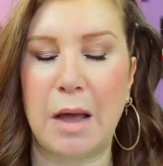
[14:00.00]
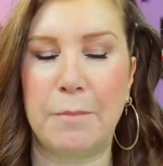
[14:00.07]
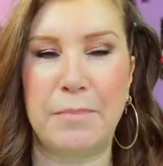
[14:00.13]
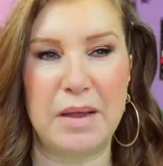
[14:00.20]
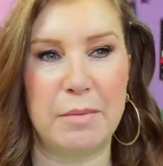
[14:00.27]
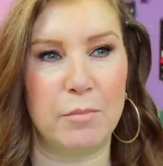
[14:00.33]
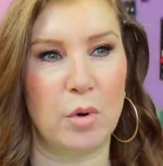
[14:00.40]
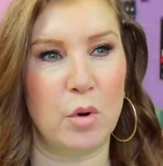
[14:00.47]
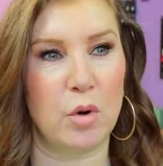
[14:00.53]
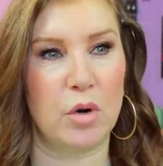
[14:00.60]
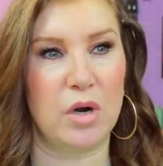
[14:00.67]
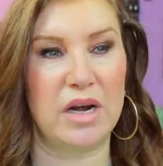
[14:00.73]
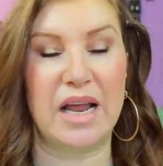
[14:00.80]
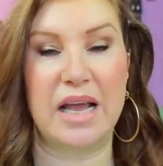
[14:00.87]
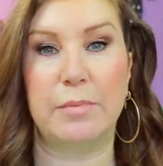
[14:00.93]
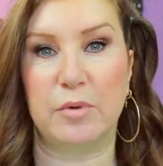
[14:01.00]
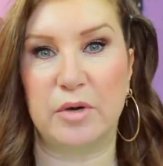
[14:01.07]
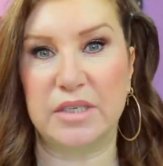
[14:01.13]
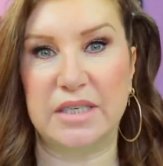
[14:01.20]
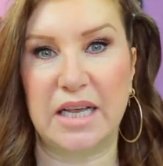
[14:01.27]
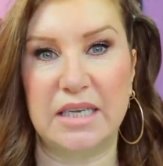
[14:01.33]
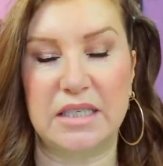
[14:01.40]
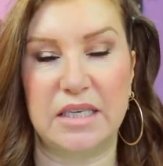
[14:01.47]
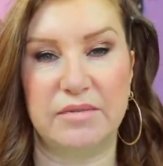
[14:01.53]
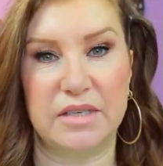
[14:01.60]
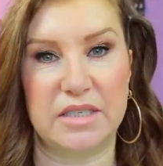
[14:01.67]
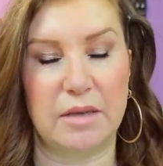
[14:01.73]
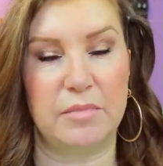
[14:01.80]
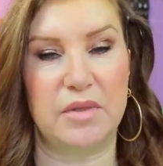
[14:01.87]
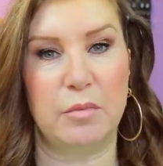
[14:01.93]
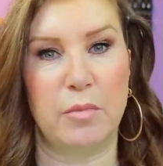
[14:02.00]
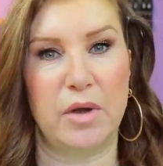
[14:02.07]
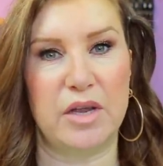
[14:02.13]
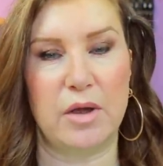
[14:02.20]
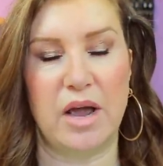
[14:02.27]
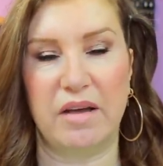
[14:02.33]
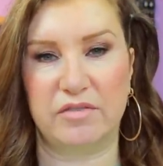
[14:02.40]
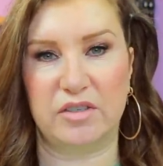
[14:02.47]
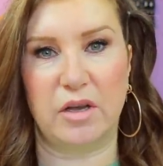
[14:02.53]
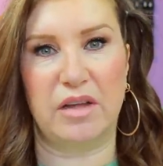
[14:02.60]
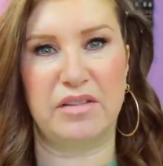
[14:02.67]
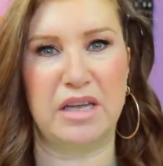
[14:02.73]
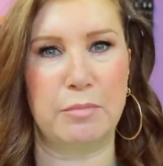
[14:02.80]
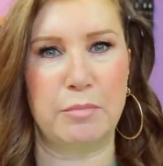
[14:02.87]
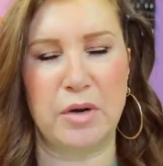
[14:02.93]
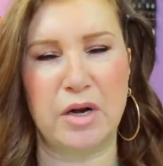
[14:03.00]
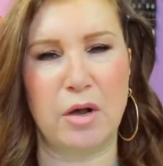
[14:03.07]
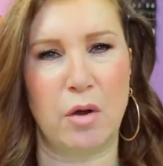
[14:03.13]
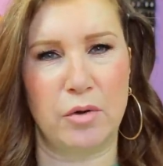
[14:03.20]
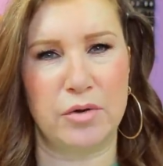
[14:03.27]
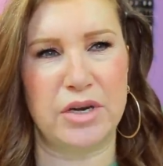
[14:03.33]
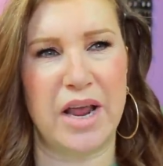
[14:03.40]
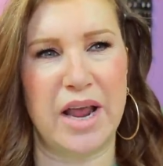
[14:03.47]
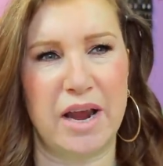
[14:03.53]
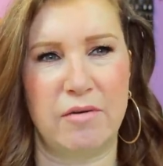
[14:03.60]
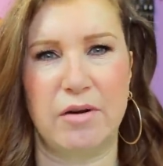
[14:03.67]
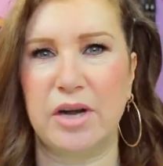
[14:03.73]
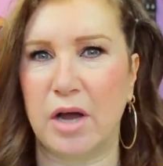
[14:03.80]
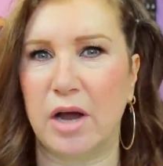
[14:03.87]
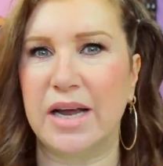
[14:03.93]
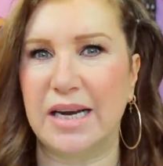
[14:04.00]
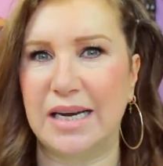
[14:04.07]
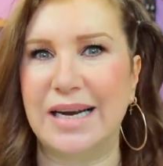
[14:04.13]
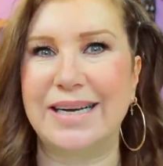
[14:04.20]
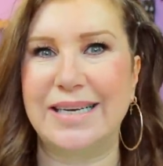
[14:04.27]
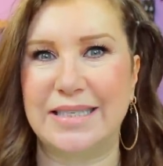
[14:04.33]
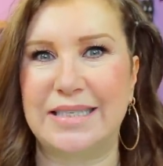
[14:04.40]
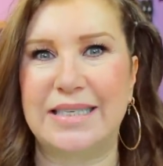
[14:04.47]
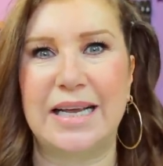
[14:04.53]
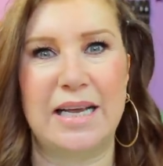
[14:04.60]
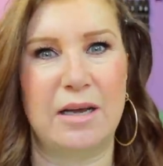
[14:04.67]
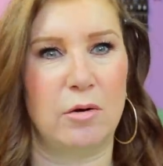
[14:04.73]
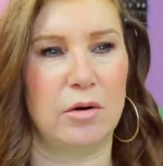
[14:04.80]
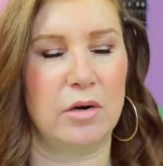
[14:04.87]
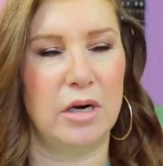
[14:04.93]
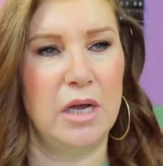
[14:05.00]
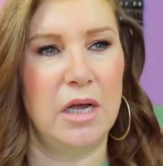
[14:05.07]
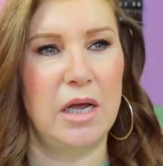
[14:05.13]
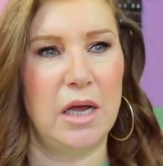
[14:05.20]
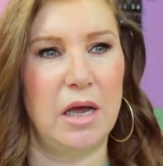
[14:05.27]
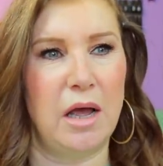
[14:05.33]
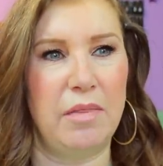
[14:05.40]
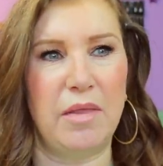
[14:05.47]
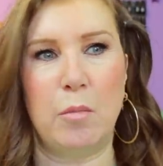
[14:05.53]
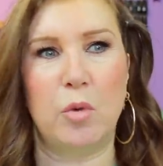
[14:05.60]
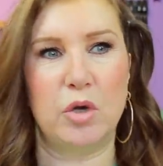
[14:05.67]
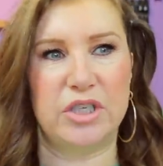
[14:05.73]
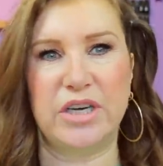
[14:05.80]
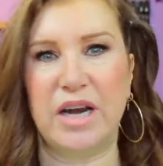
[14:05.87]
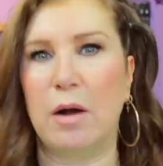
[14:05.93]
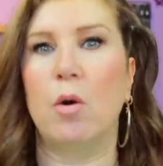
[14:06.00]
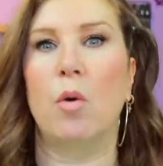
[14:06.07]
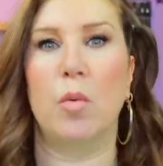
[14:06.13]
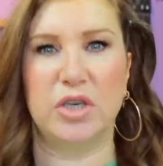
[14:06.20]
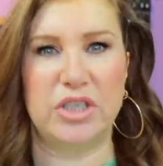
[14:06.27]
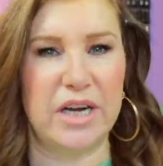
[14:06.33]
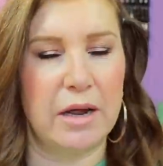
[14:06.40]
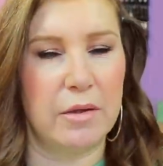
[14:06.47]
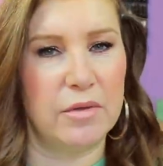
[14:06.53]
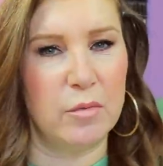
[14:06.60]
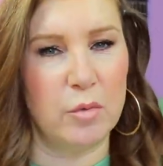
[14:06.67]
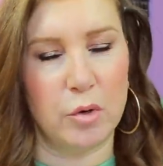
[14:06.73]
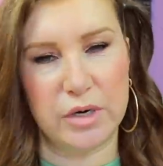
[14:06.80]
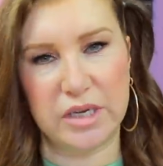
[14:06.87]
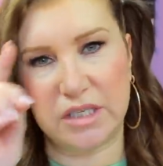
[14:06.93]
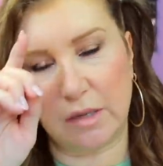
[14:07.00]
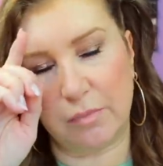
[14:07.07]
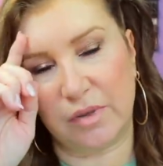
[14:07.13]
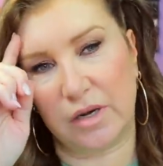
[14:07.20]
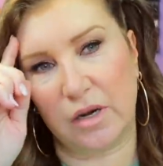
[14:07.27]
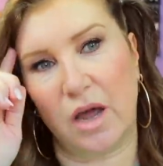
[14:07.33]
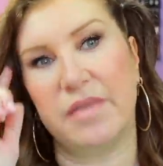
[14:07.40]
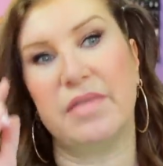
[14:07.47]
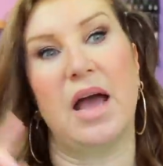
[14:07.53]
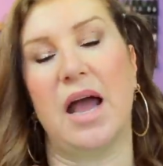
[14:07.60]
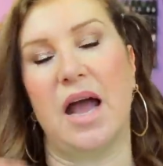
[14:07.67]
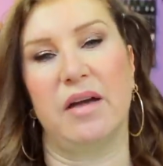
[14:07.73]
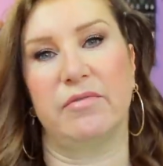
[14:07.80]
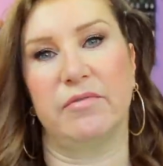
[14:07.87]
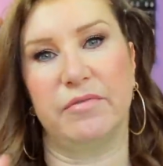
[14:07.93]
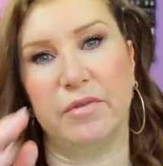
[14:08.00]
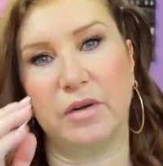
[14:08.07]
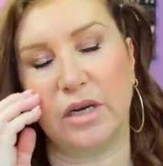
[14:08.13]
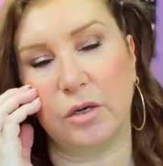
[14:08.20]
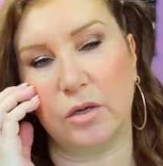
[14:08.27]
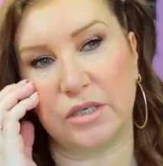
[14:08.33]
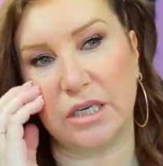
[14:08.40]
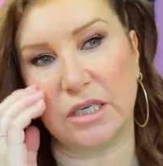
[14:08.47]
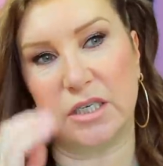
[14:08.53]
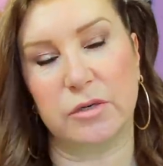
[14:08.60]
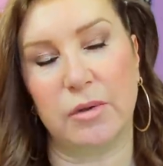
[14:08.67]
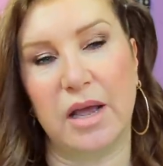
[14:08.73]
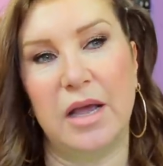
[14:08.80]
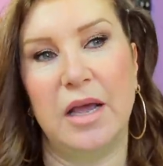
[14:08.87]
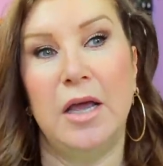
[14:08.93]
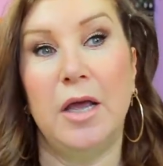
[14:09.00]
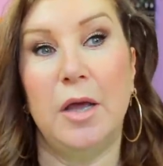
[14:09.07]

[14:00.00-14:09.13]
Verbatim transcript: a bit more labor intensive. It's something where you have to, I think, put it on your hair at night and let it sit or and then wash it out or wash it out in the morning, something like that. I haven't fully looked into it.